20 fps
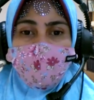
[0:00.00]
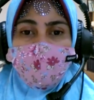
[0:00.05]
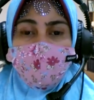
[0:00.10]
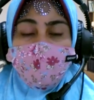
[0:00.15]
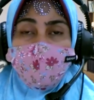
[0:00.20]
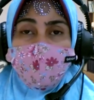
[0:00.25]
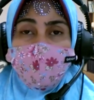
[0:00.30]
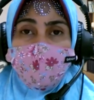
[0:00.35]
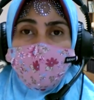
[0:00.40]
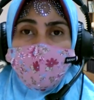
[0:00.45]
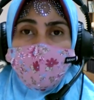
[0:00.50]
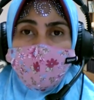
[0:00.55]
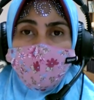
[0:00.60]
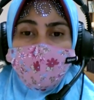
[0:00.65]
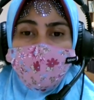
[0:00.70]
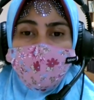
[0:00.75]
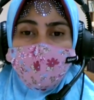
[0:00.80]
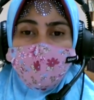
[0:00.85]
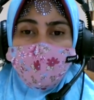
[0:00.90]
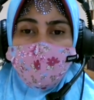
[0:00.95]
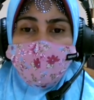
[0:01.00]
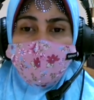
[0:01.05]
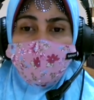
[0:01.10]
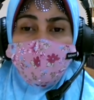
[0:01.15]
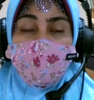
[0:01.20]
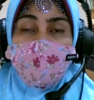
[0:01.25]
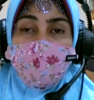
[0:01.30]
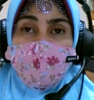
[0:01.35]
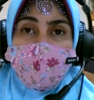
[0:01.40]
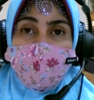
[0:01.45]
also available in the
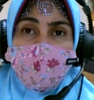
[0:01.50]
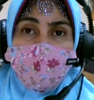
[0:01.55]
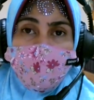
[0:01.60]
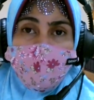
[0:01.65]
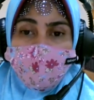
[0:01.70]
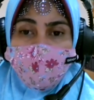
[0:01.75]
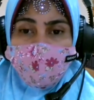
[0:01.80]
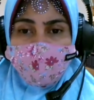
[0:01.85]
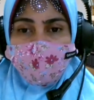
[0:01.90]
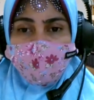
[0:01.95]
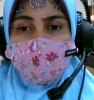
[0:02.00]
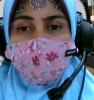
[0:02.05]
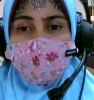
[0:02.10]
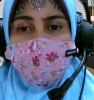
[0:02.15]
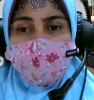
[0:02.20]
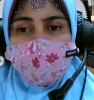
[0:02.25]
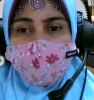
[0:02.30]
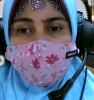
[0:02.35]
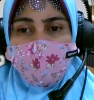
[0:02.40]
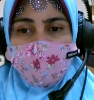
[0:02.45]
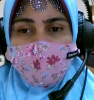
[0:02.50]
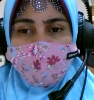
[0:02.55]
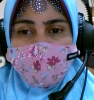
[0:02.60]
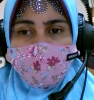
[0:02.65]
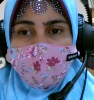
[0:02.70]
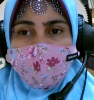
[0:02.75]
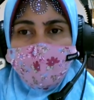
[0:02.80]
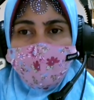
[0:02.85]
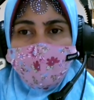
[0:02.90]
form of short stories.